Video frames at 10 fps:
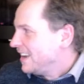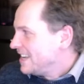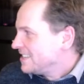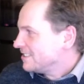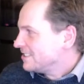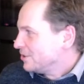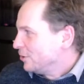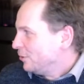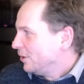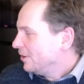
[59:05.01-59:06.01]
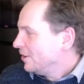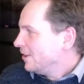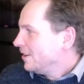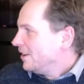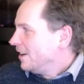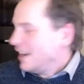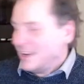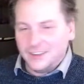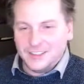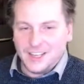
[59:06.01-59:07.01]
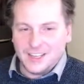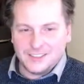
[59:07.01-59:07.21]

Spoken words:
Asus server, and it has